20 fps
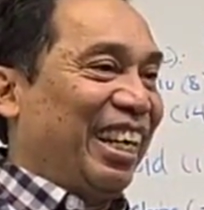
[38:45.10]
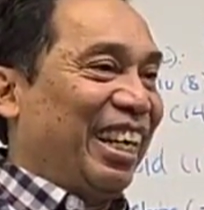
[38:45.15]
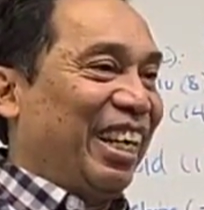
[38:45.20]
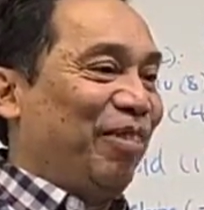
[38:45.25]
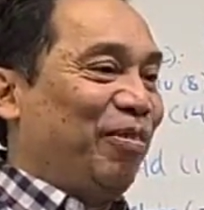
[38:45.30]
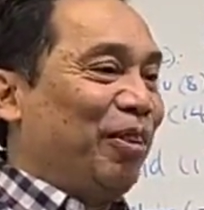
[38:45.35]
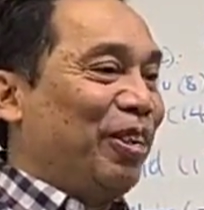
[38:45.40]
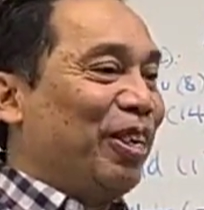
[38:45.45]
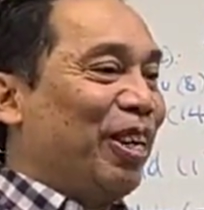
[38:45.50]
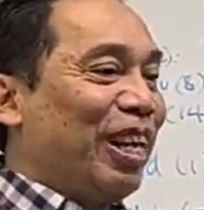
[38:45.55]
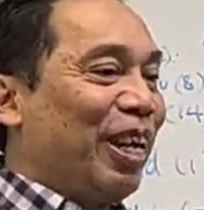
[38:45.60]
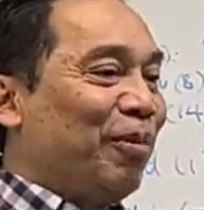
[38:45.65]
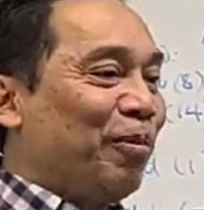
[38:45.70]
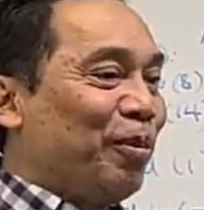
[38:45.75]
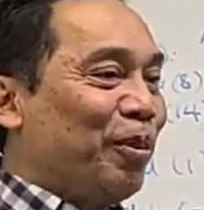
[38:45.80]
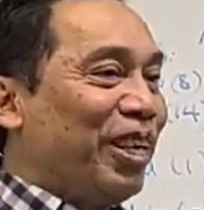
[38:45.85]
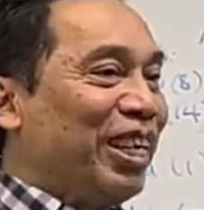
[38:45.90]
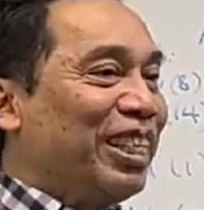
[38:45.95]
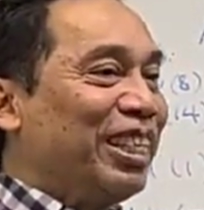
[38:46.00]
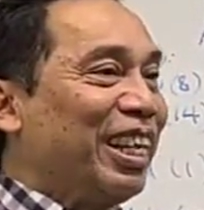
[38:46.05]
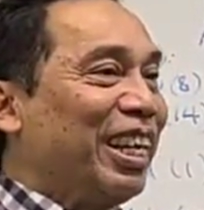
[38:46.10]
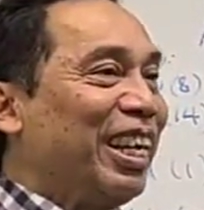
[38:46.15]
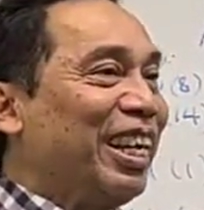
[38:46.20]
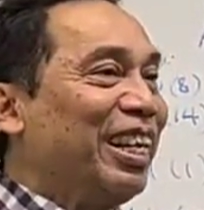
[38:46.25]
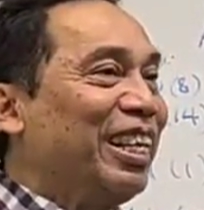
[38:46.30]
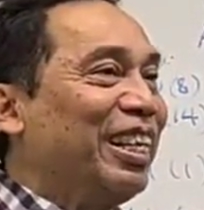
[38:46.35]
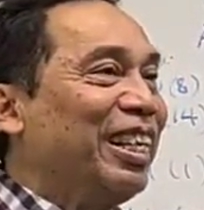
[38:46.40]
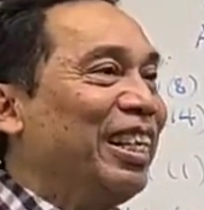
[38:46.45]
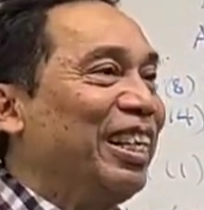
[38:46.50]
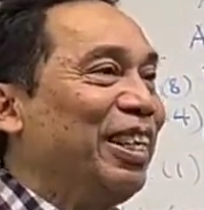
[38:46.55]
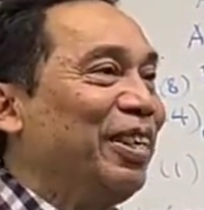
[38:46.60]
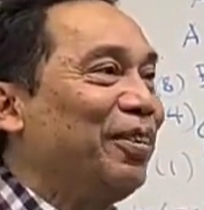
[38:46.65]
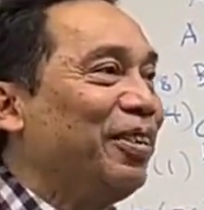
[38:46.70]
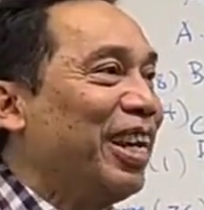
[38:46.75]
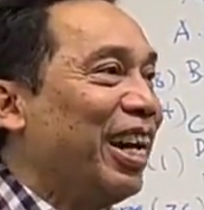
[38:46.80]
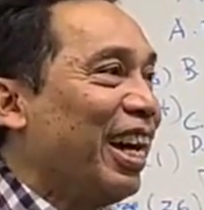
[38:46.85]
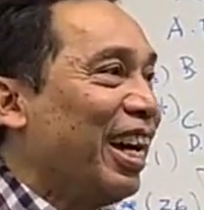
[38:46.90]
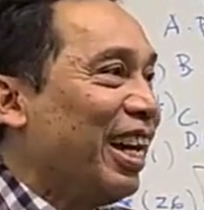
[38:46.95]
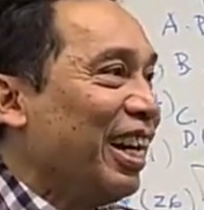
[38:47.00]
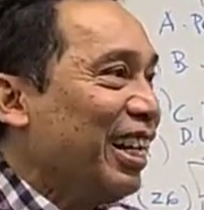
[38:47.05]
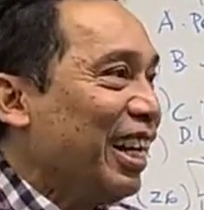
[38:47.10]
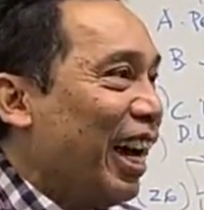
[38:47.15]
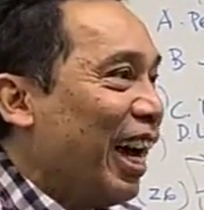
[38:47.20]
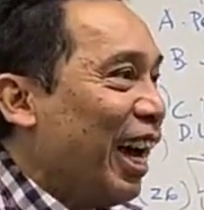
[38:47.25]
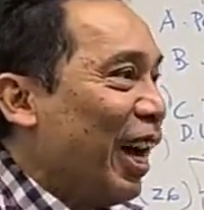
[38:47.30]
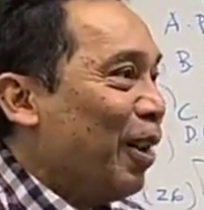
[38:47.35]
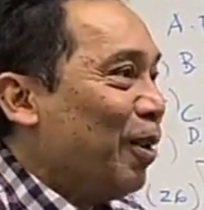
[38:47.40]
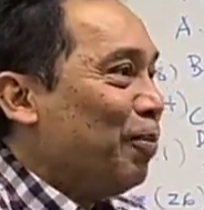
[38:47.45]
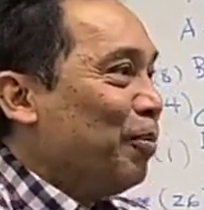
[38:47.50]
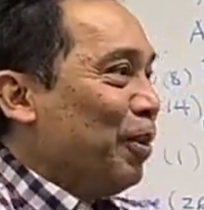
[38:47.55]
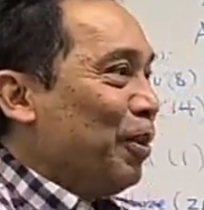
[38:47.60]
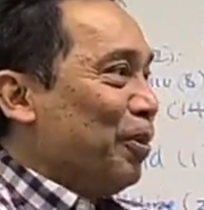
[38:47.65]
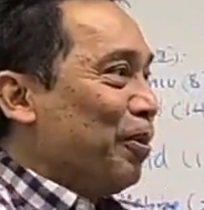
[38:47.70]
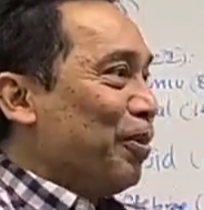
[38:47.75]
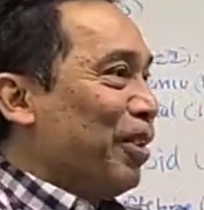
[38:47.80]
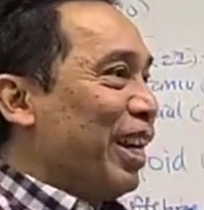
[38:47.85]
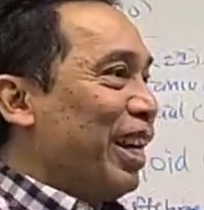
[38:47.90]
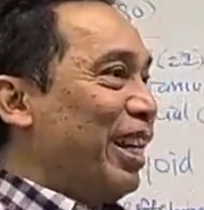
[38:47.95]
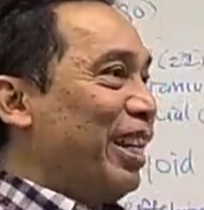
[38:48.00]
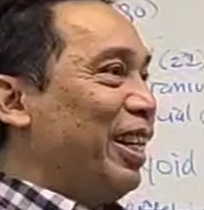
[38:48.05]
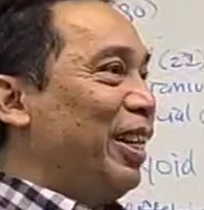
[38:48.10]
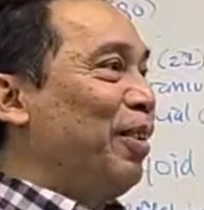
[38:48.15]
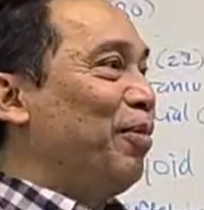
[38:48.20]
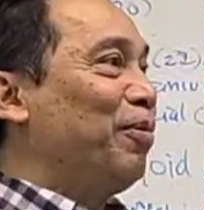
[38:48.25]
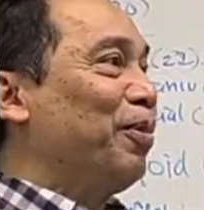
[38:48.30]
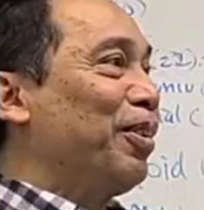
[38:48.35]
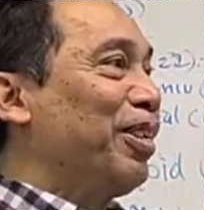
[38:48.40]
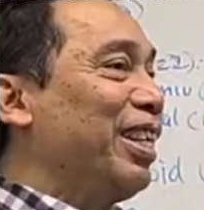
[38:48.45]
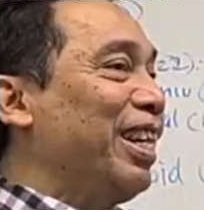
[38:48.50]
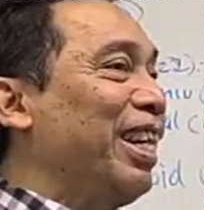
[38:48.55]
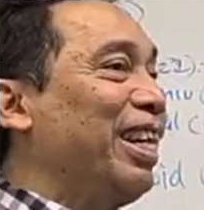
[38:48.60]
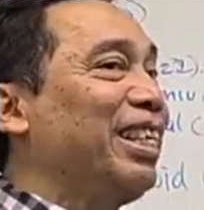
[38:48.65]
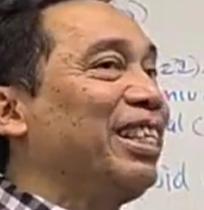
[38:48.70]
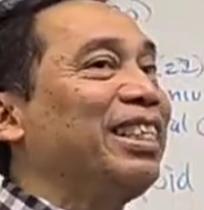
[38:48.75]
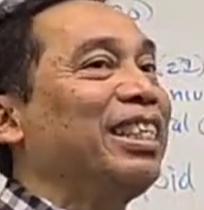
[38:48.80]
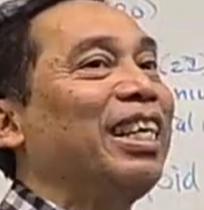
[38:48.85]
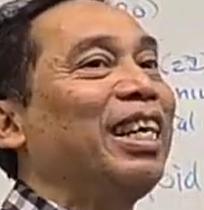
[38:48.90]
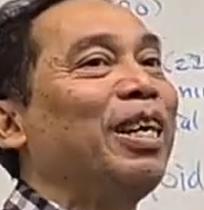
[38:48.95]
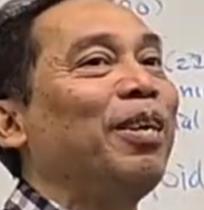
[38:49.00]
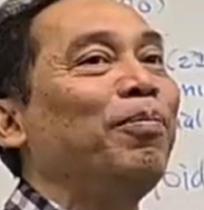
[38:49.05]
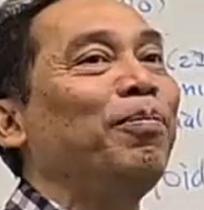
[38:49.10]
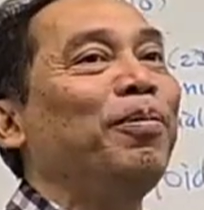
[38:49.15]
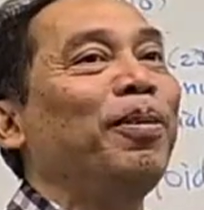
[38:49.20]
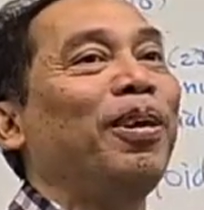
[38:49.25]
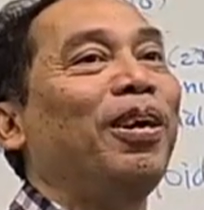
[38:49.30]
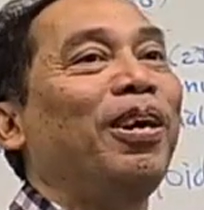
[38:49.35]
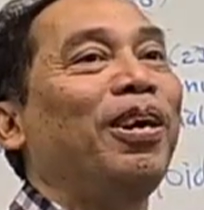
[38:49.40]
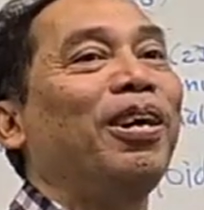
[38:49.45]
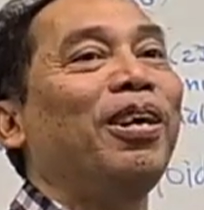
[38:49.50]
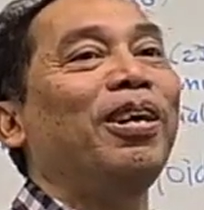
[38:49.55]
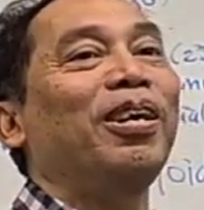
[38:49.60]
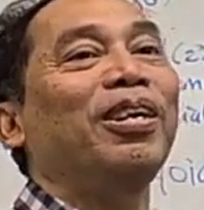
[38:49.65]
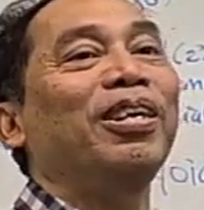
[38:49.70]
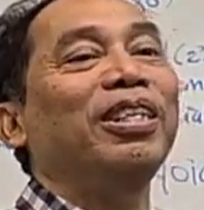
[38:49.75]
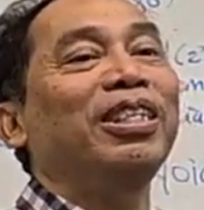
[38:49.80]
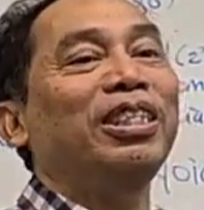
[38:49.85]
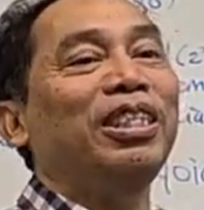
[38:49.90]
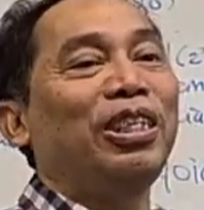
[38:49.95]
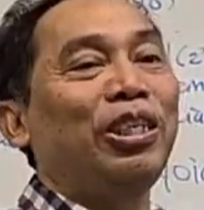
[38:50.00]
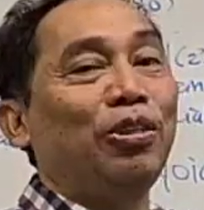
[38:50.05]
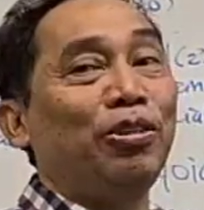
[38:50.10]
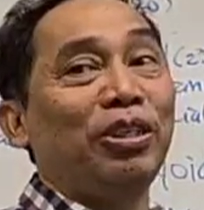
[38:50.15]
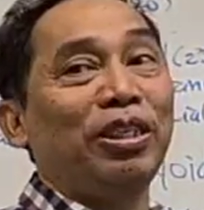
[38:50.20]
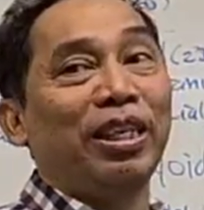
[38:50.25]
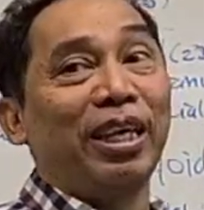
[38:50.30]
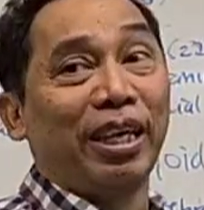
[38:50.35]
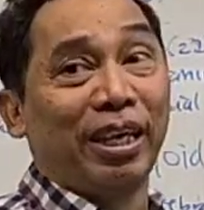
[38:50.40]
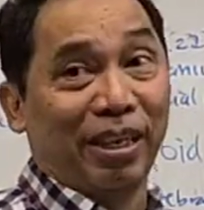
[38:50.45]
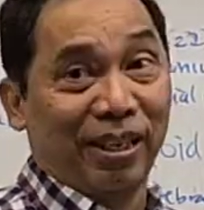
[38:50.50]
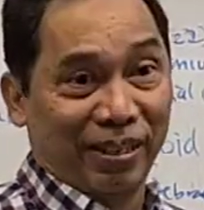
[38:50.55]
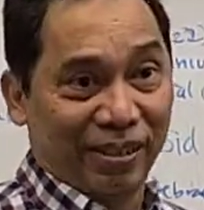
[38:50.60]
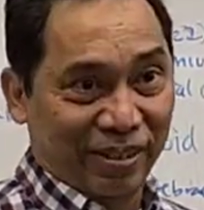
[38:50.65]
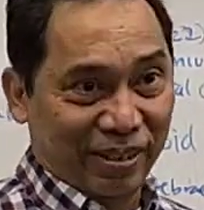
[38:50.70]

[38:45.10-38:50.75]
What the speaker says: If you don't have question, you done. I hope you're ready for the exam on Tuesday,